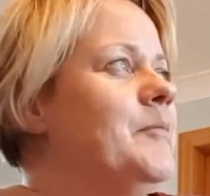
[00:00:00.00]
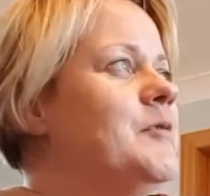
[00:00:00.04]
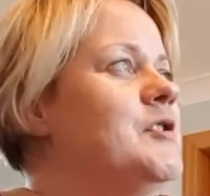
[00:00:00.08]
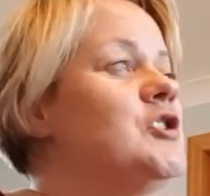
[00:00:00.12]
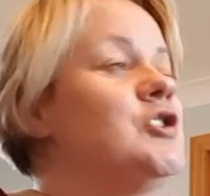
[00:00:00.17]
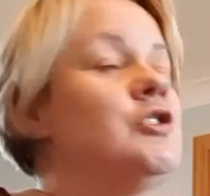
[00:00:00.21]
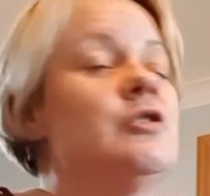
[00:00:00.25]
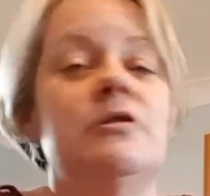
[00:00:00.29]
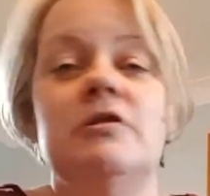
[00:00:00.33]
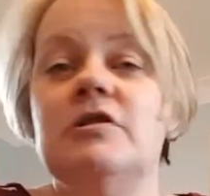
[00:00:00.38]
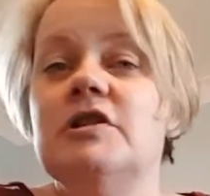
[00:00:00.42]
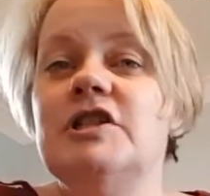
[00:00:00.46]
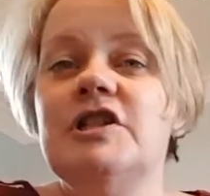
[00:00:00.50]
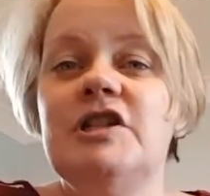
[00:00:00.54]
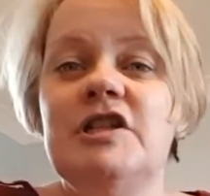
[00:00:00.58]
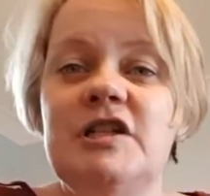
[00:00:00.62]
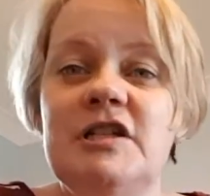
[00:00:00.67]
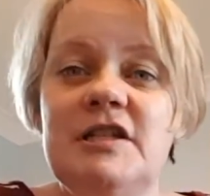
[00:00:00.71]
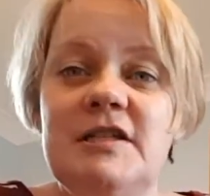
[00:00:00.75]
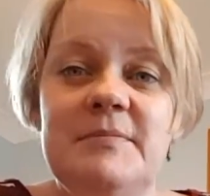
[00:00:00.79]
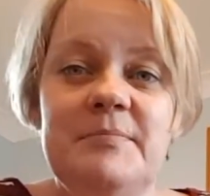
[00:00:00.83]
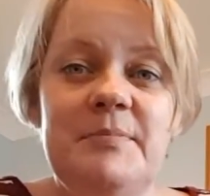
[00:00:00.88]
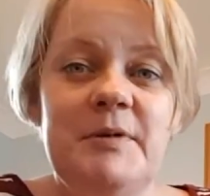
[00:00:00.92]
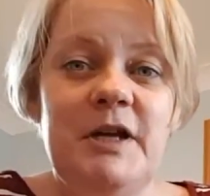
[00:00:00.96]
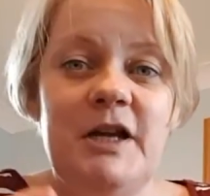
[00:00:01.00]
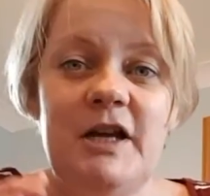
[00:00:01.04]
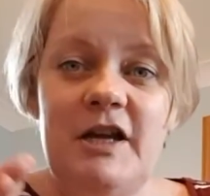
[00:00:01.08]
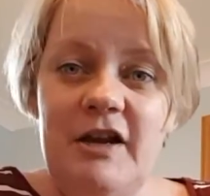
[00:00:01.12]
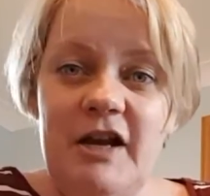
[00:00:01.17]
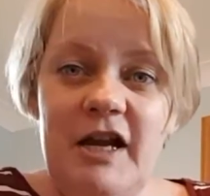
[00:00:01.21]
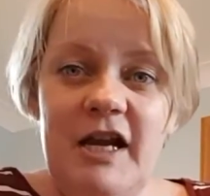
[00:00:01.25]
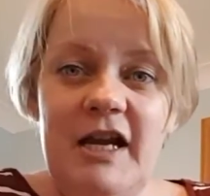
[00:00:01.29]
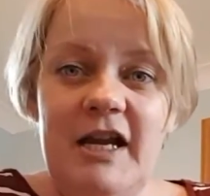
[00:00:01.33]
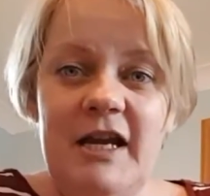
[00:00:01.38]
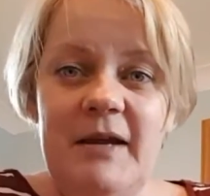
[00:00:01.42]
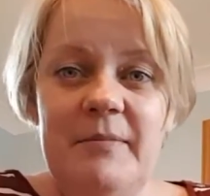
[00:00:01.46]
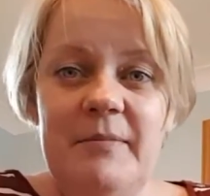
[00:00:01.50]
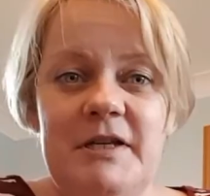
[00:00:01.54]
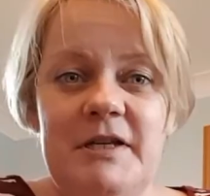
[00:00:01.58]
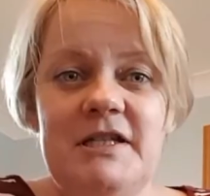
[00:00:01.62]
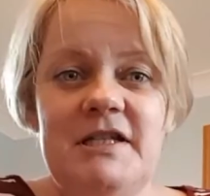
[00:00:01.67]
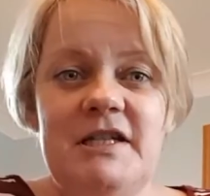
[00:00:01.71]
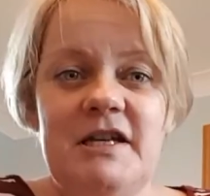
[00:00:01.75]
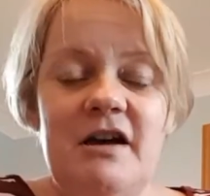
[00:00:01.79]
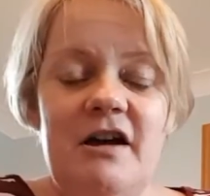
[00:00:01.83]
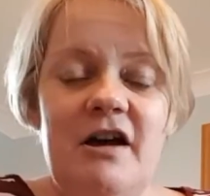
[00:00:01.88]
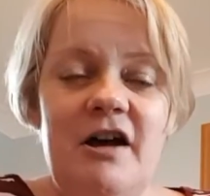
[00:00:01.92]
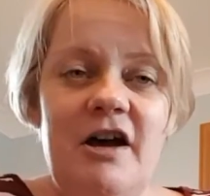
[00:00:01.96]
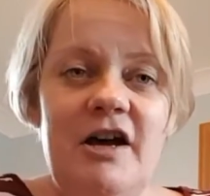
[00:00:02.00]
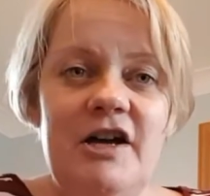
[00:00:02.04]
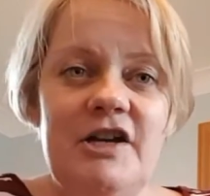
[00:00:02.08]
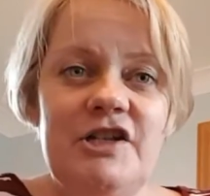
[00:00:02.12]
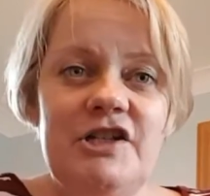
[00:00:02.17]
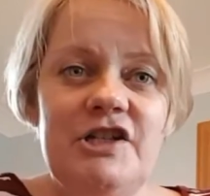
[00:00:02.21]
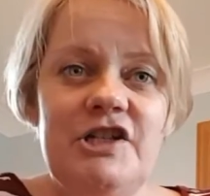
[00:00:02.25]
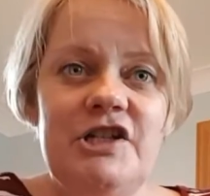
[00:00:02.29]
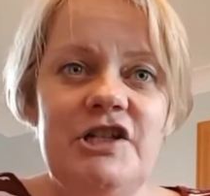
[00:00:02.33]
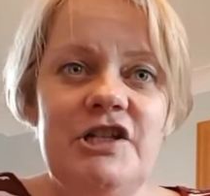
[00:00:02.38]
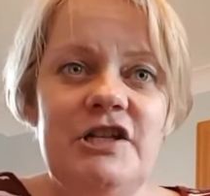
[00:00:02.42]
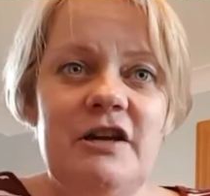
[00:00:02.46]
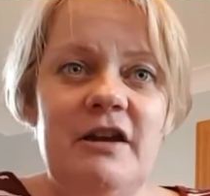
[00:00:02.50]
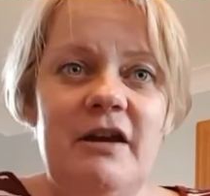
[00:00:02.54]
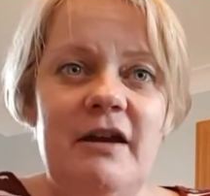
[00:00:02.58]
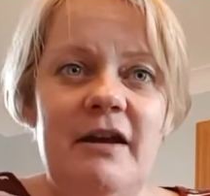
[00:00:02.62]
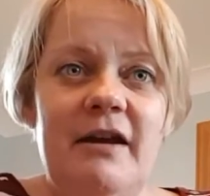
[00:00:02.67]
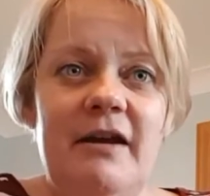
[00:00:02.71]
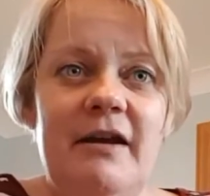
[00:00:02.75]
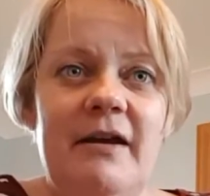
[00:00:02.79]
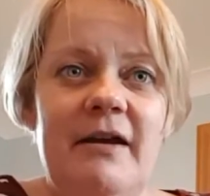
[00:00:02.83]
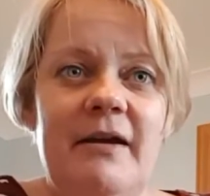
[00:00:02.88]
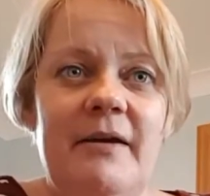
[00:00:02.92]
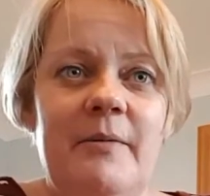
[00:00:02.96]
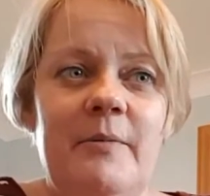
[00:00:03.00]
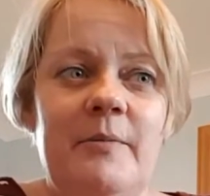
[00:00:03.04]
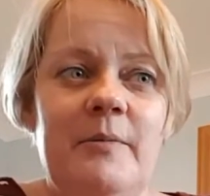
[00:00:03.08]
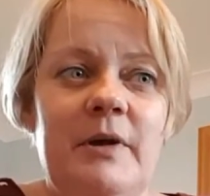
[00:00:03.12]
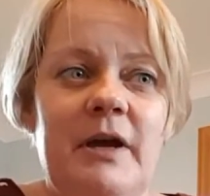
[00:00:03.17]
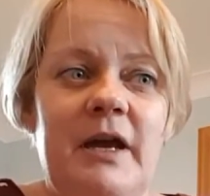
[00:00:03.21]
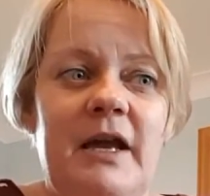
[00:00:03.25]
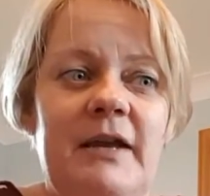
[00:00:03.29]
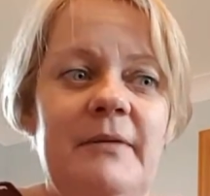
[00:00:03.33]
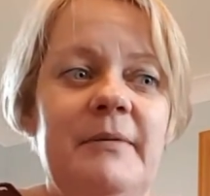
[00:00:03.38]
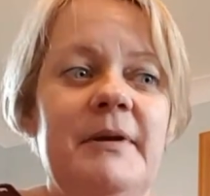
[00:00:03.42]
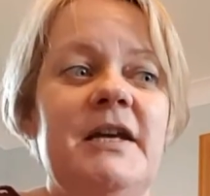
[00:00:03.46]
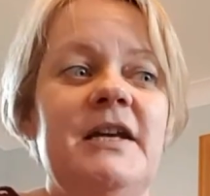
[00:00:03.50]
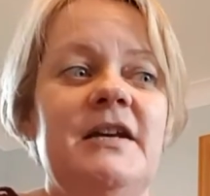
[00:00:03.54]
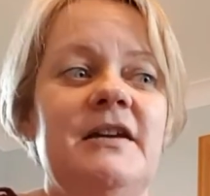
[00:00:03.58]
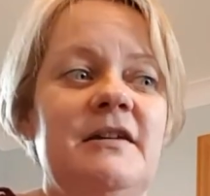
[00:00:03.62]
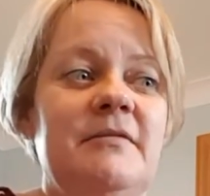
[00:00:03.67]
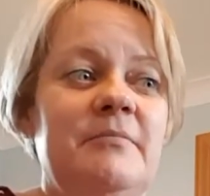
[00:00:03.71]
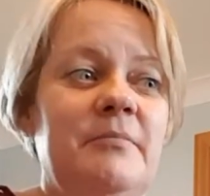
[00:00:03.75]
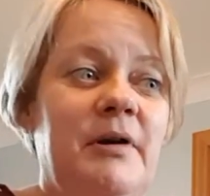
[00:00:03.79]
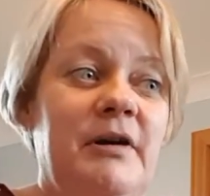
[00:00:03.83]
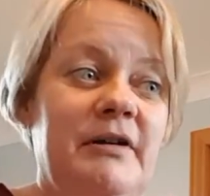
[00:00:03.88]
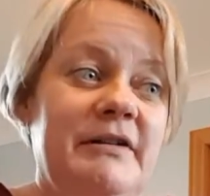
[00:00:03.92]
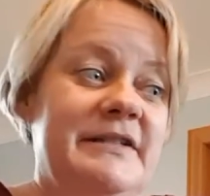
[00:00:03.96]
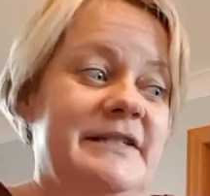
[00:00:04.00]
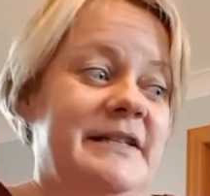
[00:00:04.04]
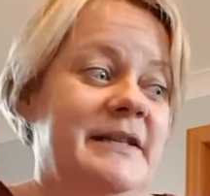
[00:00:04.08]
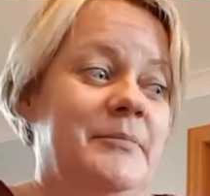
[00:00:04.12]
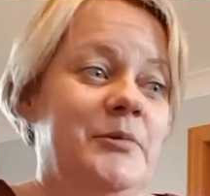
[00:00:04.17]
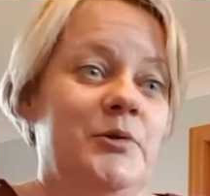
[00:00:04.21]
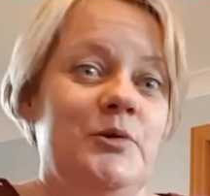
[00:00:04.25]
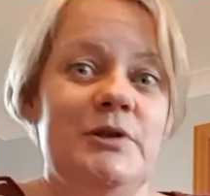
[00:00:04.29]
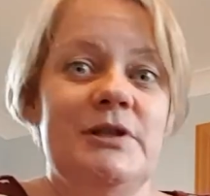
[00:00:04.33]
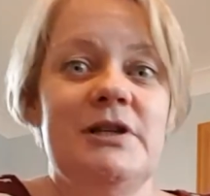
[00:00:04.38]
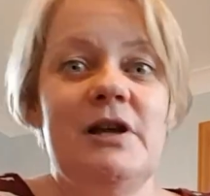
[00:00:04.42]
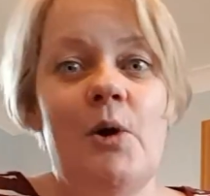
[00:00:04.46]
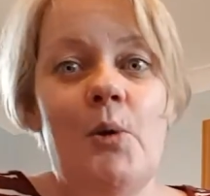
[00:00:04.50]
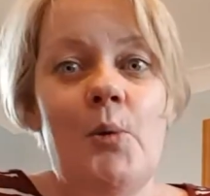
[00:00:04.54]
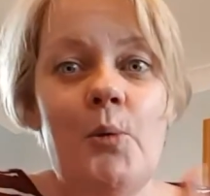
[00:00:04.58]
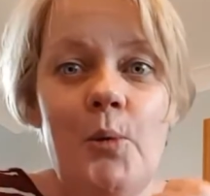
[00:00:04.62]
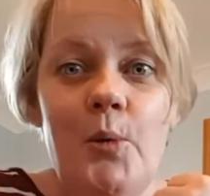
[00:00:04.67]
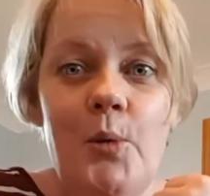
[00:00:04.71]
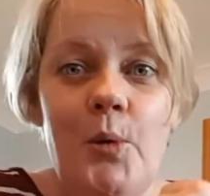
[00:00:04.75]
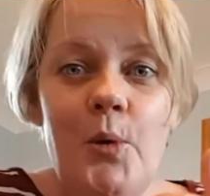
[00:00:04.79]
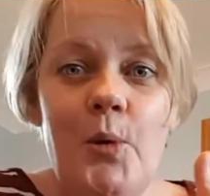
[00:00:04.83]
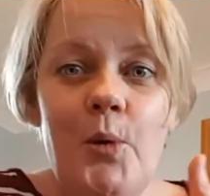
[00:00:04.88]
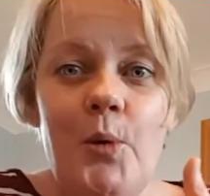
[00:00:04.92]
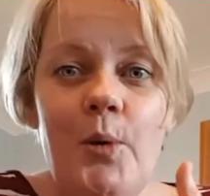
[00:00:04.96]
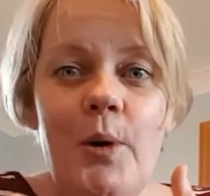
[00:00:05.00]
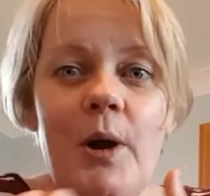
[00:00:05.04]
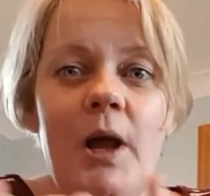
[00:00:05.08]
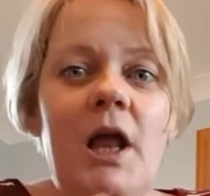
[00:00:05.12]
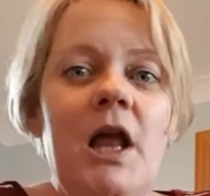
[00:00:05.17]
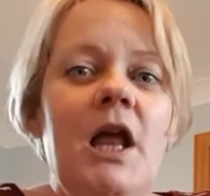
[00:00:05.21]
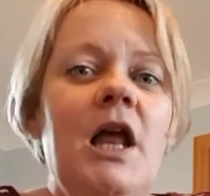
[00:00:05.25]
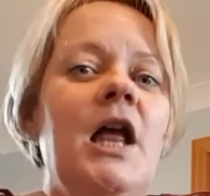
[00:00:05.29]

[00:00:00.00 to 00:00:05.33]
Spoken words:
So she's been great in touch. Anyway, apparently it's in the post now. Ooh.